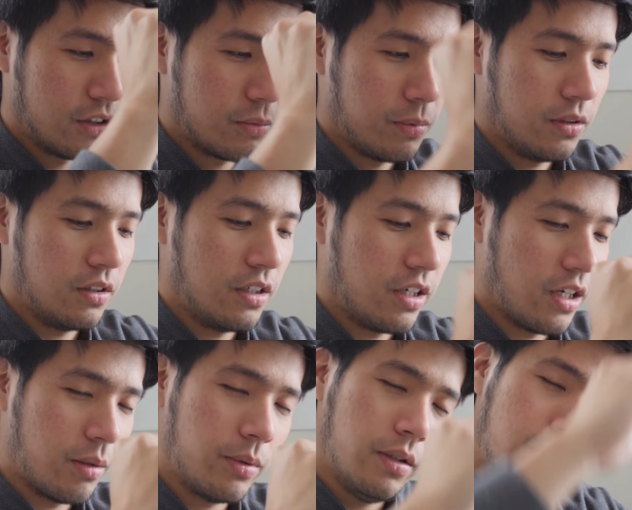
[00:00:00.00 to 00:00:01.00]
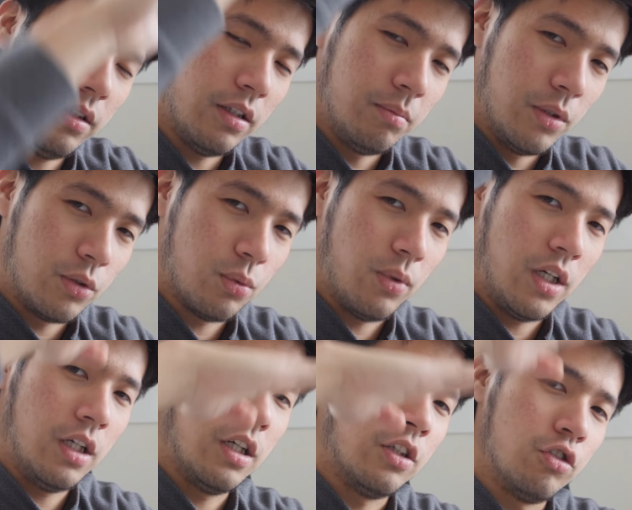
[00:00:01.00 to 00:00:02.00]
put the camera in
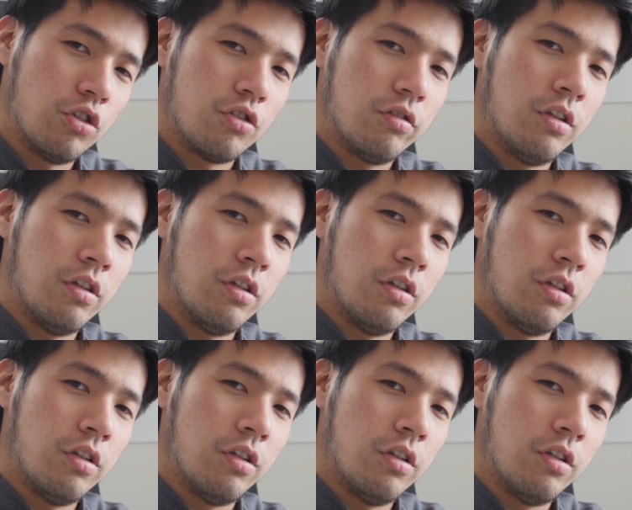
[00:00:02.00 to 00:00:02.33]
between and just